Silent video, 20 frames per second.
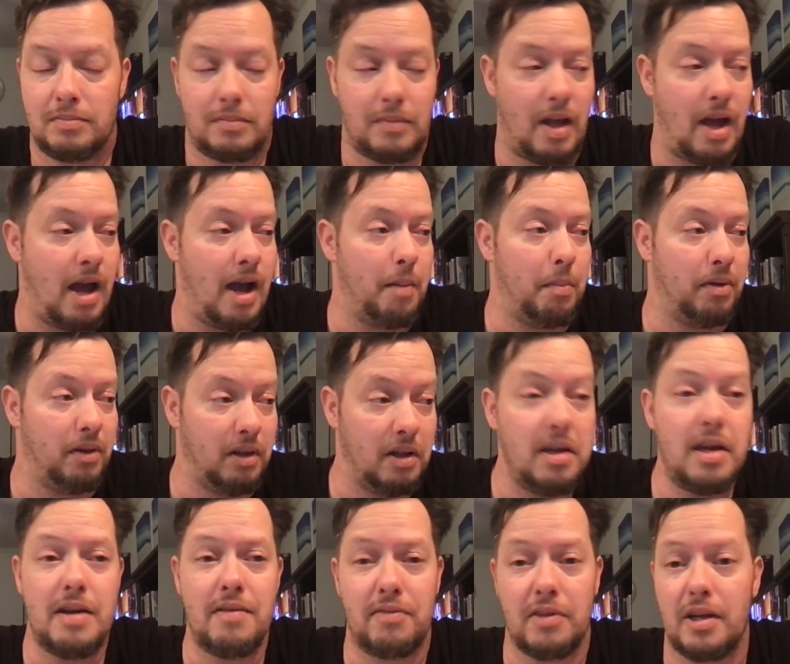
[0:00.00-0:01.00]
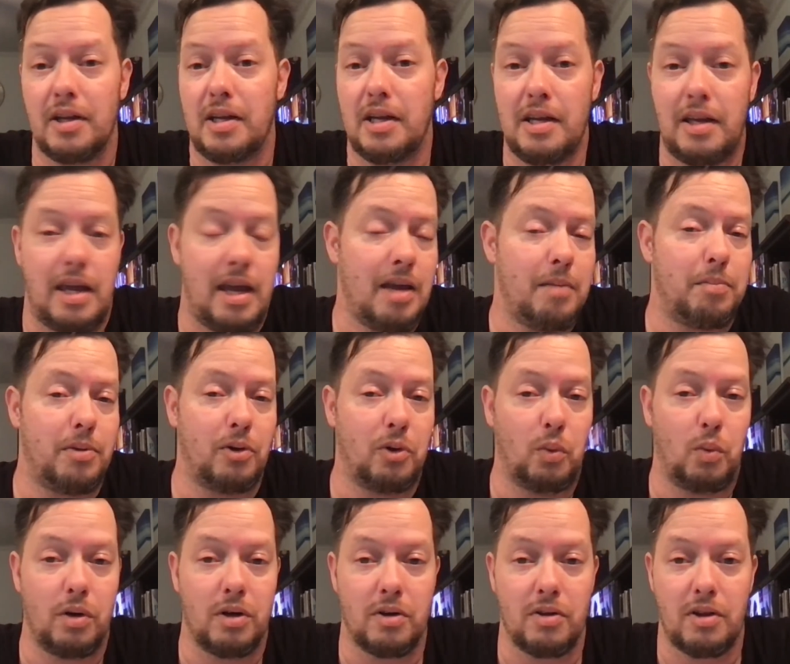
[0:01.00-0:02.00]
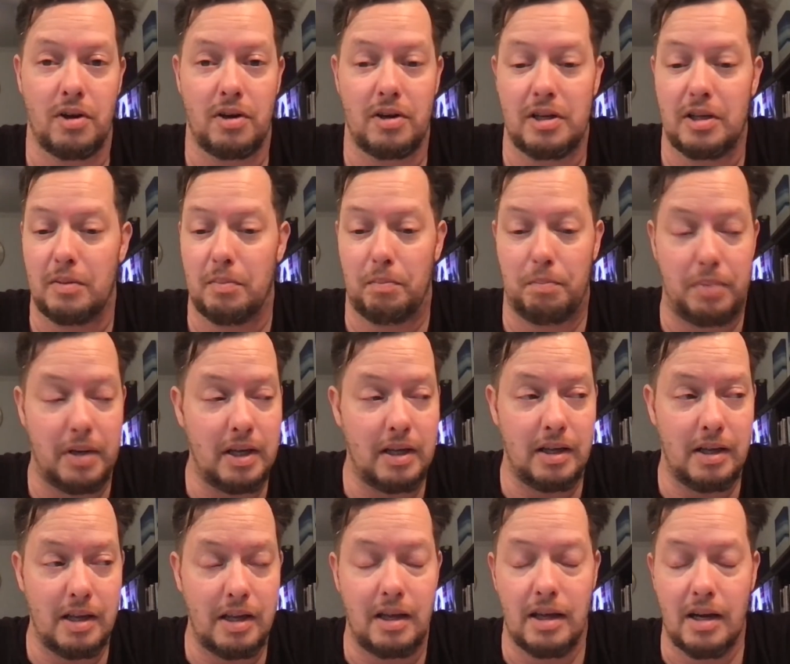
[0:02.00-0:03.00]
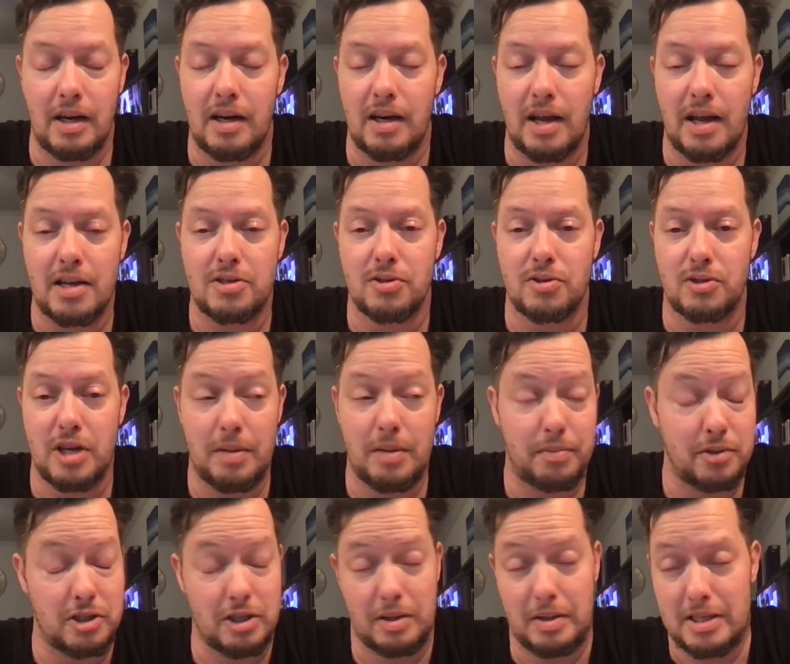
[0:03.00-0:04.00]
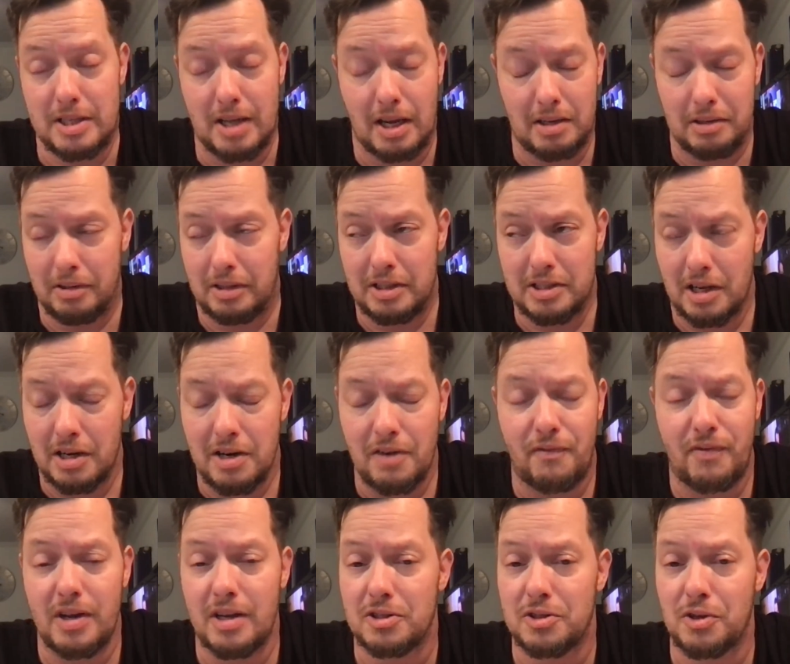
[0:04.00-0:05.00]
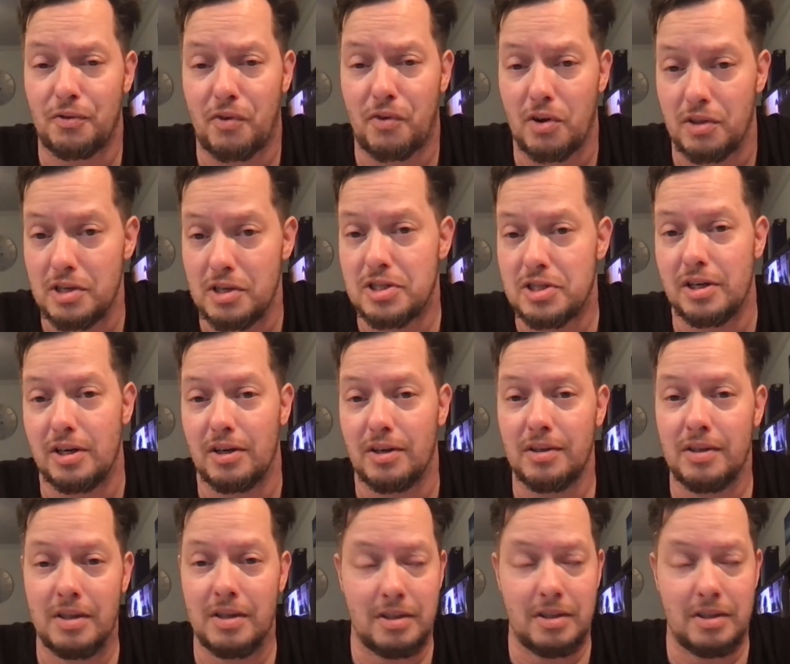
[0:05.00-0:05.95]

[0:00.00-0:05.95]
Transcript: I believe that he can build a winner there. He can get a national championship. He's undefeated so far this year.